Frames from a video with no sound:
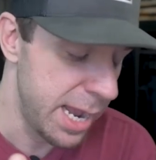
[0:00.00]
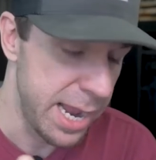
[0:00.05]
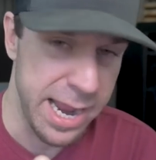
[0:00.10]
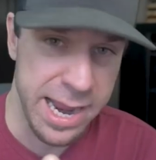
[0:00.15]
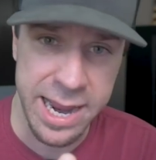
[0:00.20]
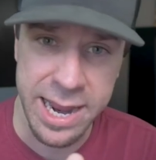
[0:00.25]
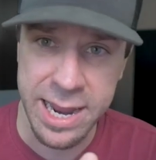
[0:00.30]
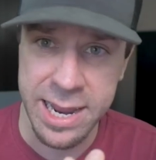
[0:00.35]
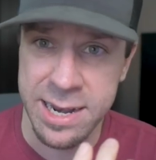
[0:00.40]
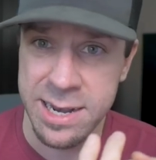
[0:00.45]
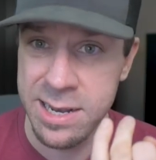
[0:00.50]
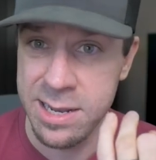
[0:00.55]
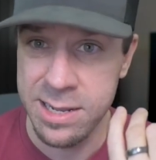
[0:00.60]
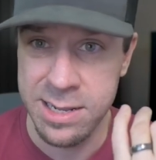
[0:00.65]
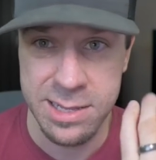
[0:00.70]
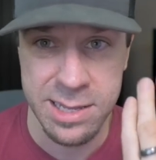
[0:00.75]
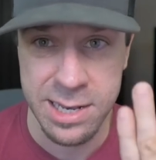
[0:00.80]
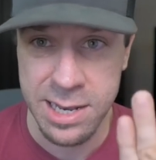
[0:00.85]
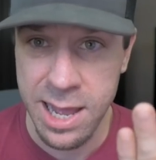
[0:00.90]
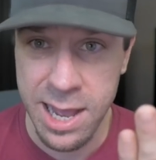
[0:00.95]
And
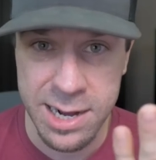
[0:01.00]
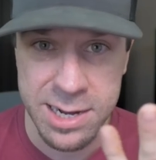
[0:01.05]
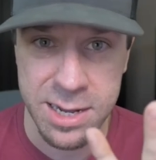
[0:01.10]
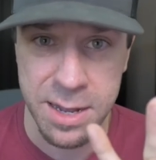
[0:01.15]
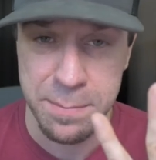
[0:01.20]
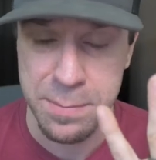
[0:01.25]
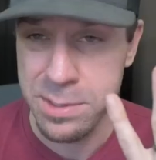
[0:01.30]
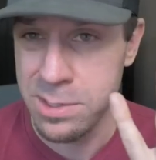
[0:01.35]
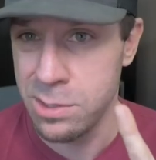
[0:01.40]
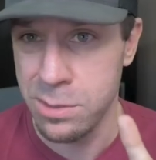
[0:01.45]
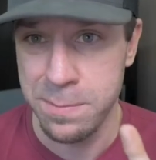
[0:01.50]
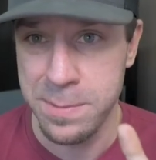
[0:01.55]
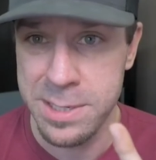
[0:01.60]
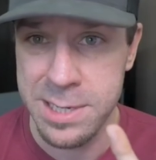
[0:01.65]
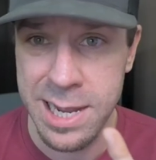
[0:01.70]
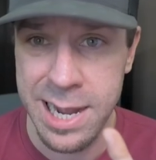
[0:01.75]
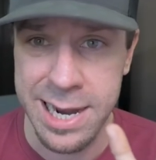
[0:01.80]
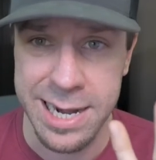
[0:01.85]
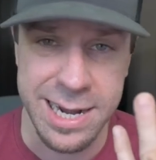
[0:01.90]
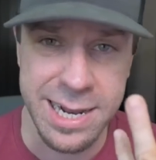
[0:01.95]
the lockup is super
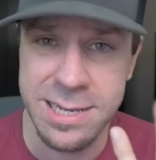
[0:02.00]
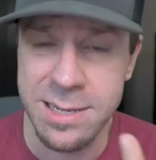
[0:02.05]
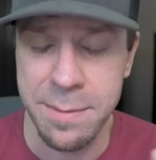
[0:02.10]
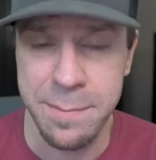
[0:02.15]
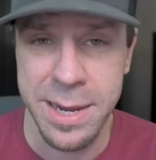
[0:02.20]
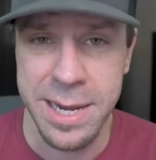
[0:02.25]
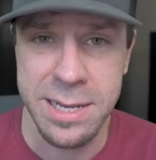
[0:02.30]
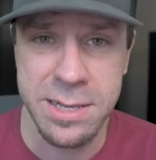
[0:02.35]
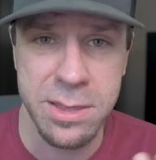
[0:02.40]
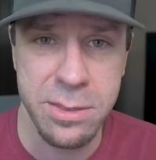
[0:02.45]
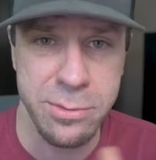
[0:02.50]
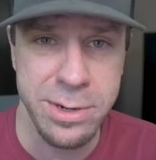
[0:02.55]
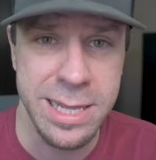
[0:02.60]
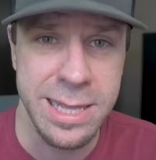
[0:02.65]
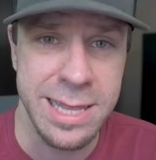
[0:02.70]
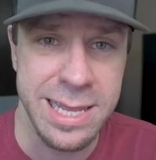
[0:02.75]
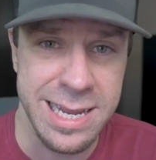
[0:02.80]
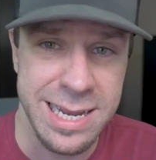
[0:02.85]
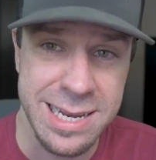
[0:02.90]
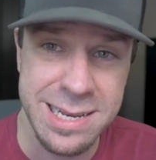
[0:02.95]
tight. And that's the main three
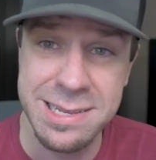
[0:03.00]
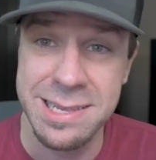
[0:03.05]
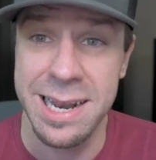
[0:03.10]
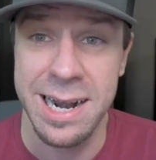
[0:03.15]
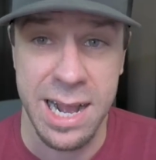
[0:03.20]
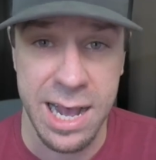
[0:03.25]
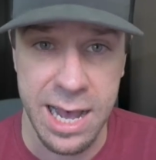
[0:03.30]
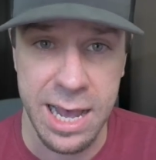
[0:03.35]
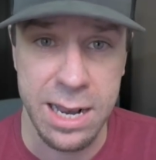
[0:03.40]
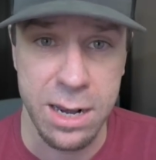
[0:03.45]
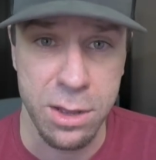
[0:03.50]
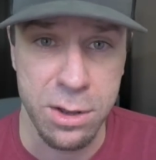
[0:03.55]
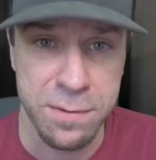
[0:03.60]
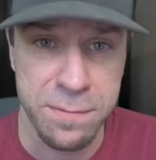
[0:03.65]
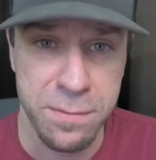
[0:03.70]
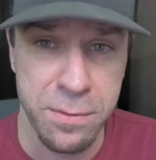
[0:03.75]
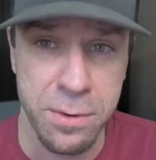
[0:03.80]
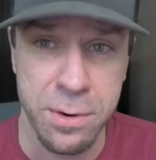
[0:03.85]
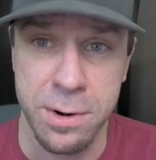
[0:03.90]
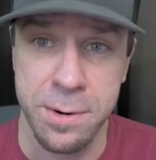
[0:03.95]
things that I look
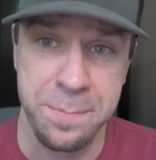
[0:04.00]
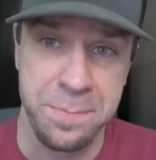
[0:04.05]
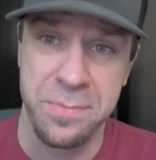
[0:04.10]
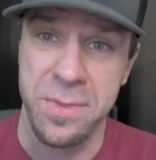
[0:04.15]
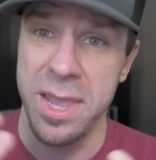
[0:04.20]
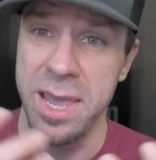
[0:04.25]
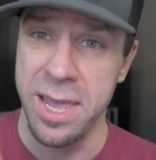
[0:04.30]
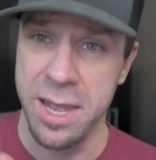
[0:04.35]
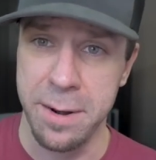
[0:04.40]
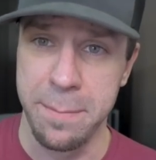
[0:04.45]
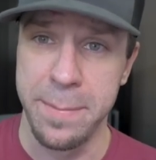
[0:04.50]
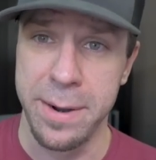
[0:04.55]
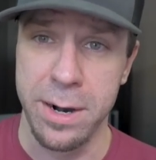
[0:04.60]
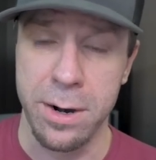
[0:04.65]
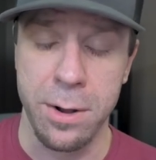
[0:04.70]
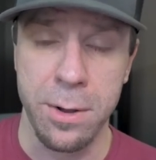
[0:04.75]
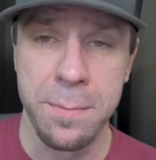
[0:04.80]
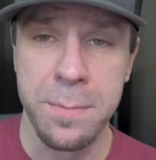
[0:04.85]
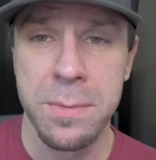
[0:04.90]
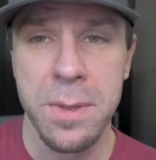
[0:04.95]
for in a
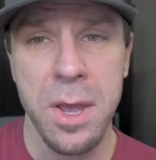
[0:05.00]
barrel.